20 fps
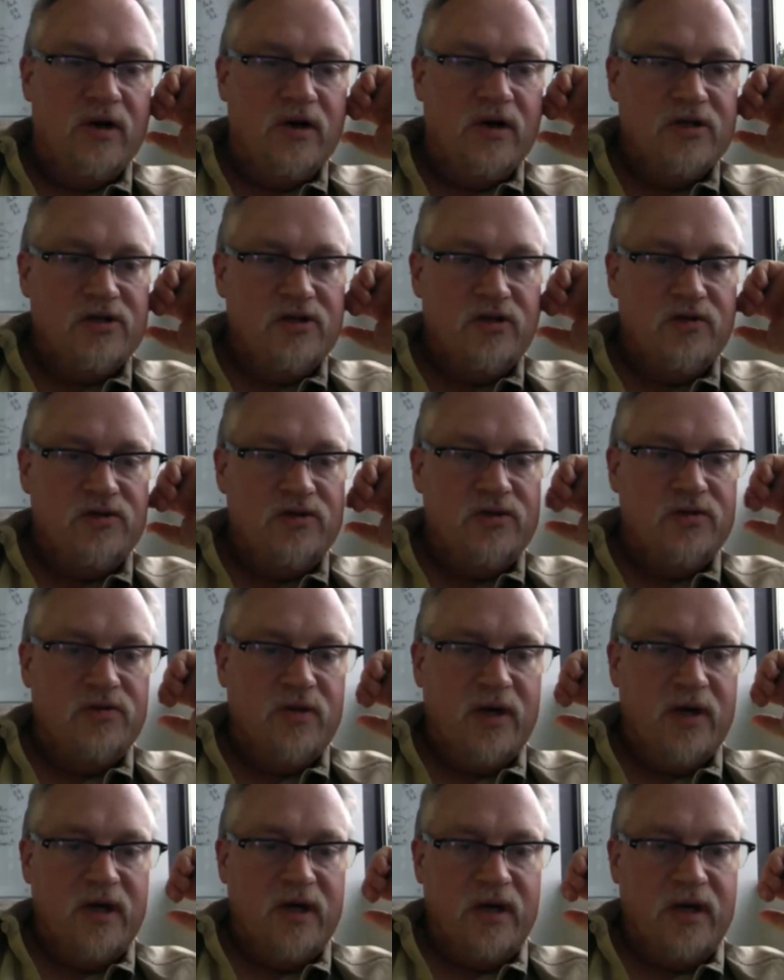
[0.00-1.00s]
so
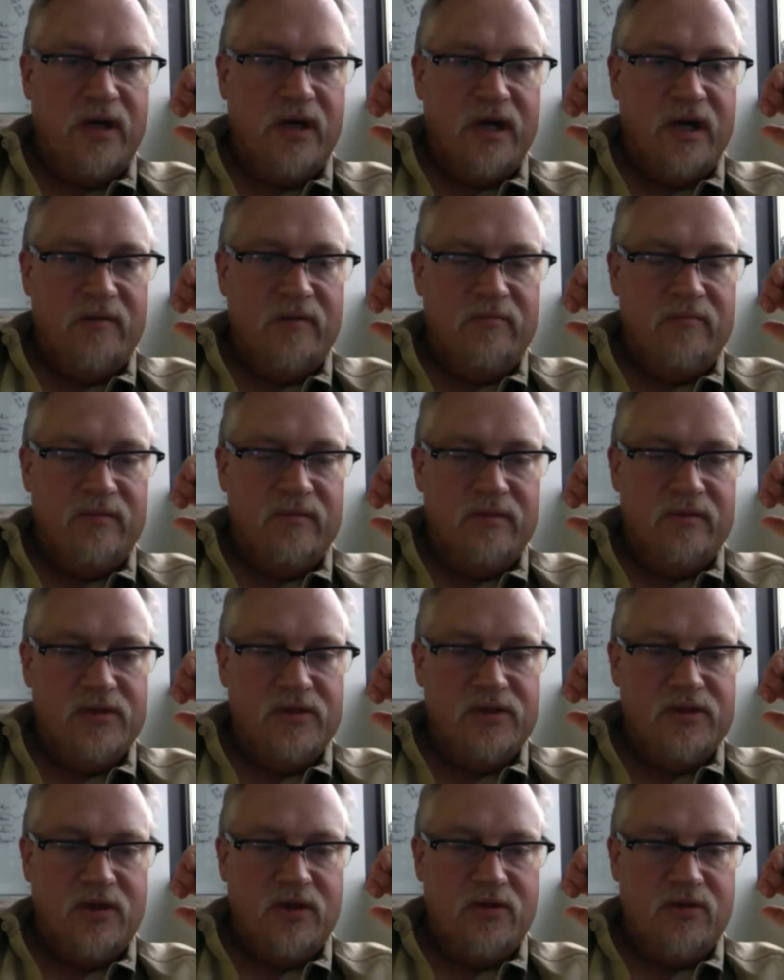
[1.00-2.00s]
do a
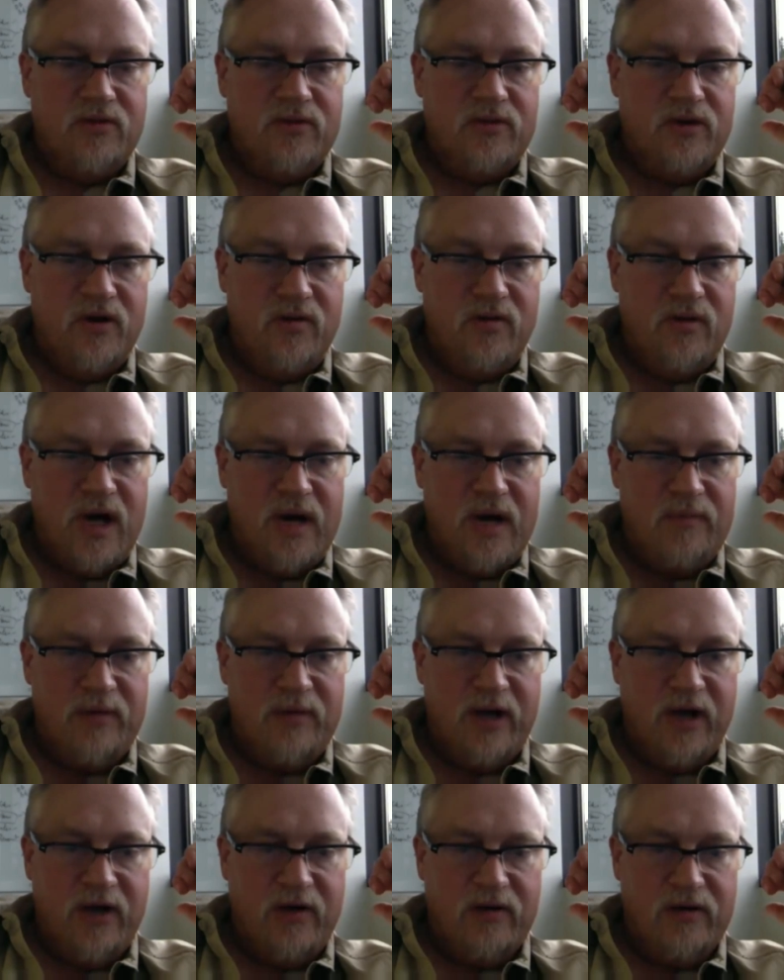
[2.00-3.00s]
so go up
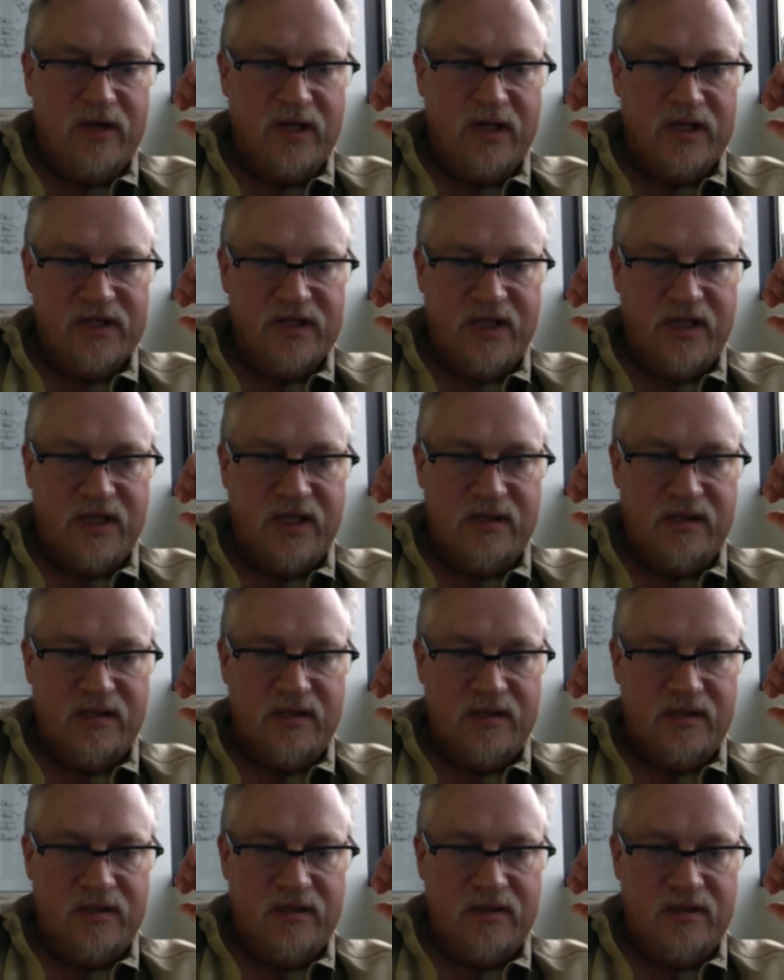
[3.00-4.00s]
arrow. Let's get
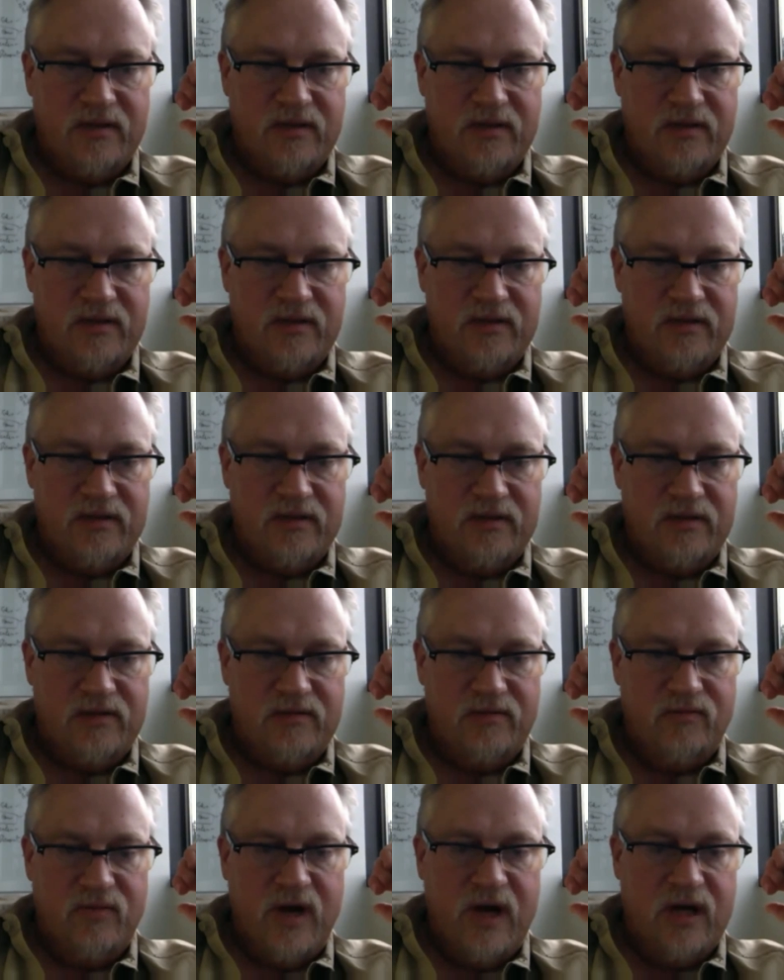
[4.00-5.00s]

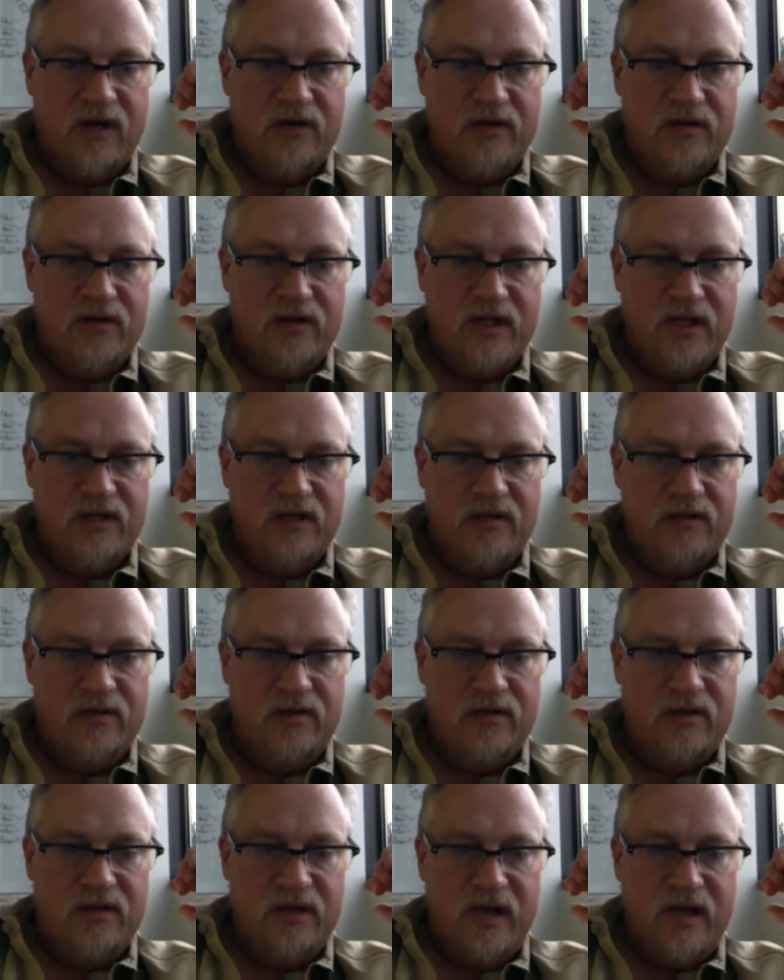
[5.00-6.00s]
well.
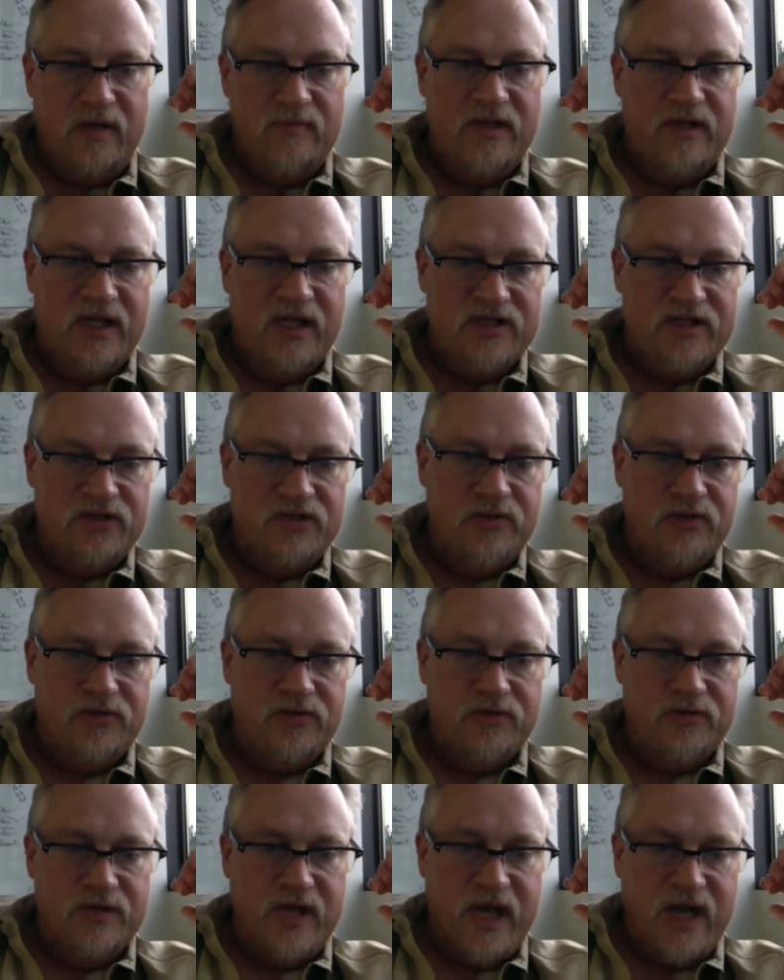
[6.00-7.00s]
I mean, let's do it
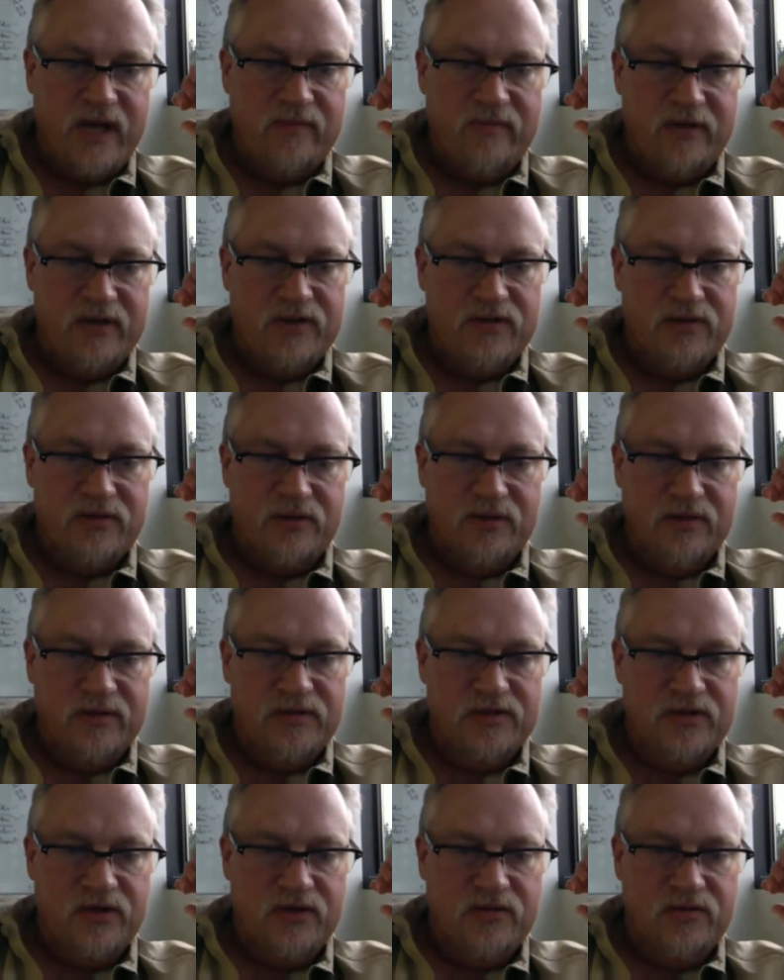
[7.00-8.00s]
through the admin tool.
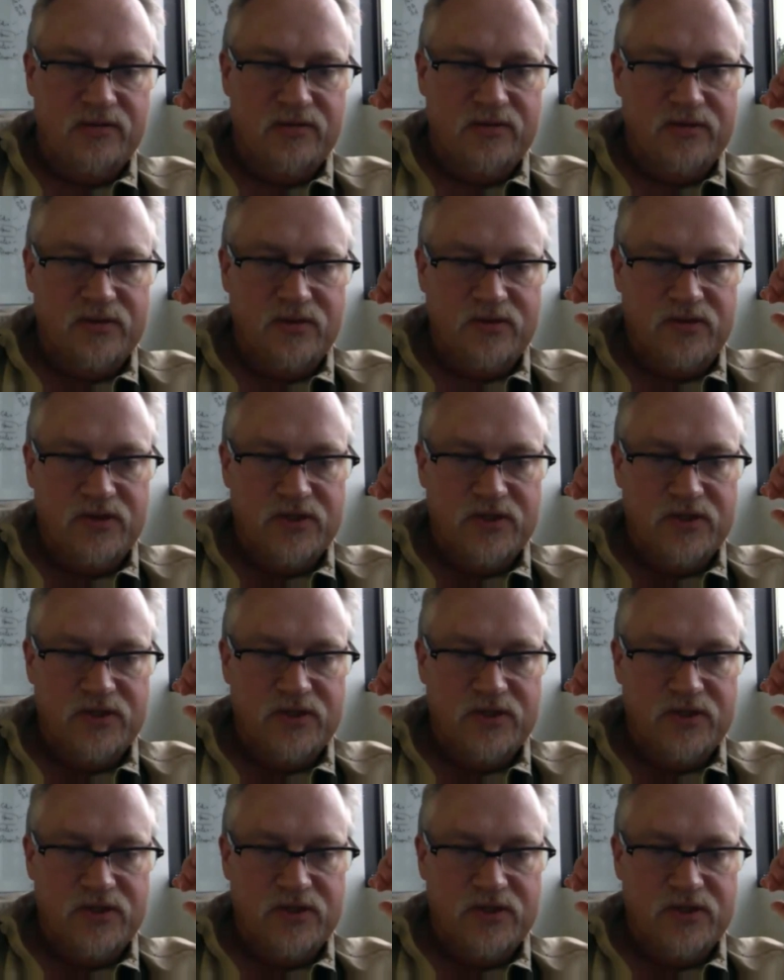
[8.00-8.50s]
So just